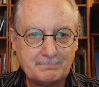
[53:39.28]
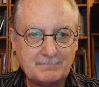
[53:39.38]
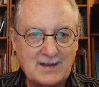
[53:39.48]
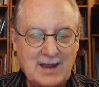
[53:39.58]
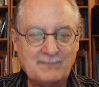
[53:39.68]

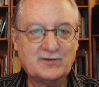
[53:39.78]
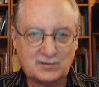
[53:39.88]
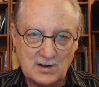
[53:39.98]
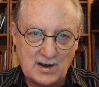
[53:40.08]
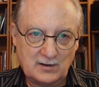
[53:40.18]

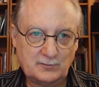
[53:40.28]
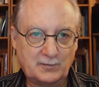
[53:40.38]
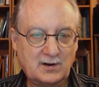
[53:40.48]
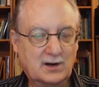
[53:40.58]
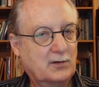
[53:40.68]
emphasized,
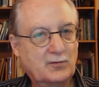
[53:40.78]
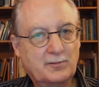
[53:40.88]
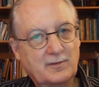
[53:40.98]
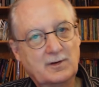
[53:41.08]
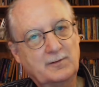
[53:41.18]
particularly
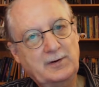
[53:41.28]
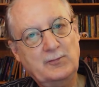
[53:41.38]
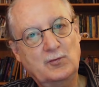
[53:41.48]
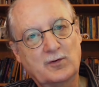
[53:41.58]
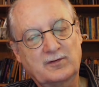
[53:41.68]
with
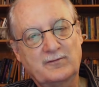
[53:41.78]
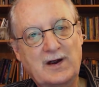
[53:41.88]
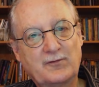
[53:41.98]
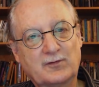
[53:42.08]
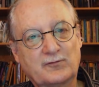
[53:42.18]
people who are
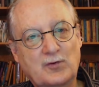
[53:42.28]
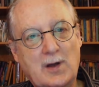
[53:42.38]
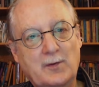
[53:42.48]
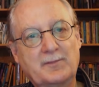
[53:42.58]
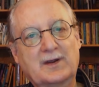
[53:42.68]
survivors of
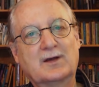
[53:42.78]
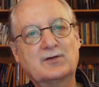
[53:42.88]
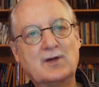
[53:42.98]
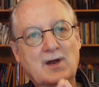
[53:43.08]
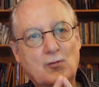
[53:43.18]
trauma,
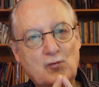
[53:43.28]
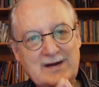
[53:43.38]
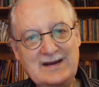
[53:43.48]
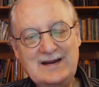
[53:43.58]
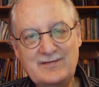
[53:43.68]
because we
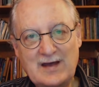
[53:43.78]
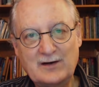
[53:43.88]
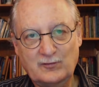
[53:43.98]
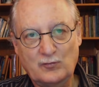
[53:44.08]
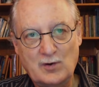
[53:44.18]
need that
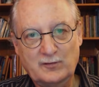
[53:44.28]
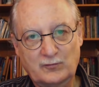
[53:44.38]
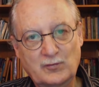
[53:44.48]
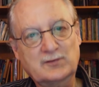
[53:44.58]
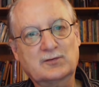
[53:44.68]
strong
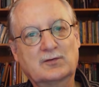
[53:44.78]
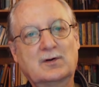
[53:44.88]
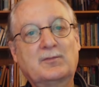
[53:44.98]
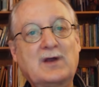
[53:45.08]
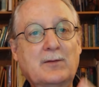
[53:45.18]
structure.
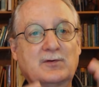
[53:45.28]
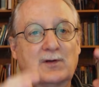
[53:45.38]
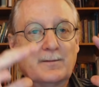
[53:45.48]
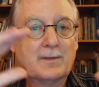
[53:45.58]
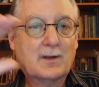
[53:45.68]
Sometimes
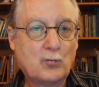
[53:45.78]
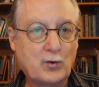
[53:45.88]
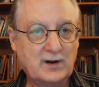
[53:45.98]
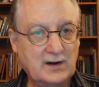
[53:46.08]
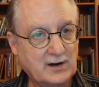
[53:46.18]

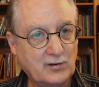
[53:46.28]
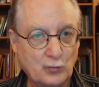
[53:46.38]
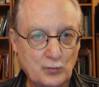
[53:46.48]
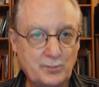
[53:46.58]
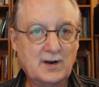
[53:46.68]
working in a
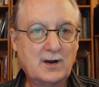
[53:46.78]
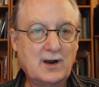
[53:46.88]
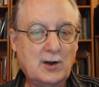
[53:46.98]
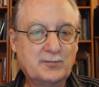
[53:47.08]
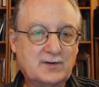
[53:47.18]
group
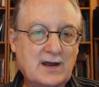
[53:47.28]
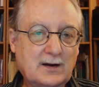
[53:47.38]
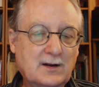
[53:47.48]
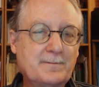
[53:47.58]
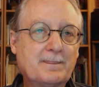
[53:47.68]
helps
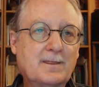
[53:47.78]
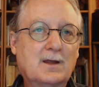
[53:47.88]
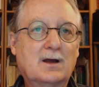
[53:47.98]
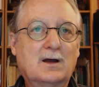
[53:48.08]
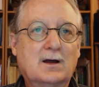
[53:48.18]
that.
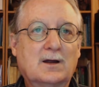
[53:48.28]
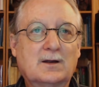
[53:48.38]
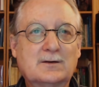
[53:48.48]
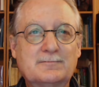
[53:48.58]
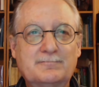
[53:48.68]

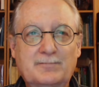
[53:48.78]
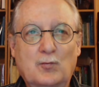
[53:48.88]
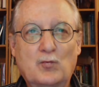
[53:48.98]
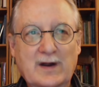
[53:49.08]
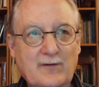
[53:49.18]
But
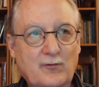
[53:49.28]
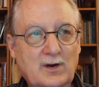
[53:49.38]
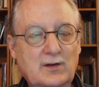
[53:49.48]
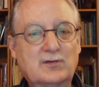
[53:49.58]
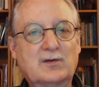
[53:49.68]
whatever
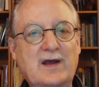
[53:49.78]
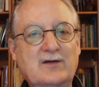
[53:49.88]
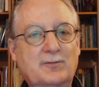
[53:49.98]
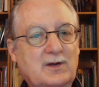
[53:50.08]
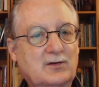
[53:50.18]
it is, there has
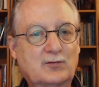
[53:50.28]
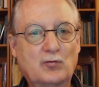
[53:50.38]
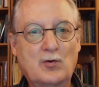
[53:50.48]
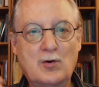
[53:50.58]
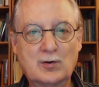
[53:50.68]
to be a
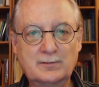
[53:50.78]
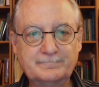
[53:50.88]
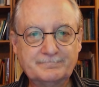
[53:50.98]
strong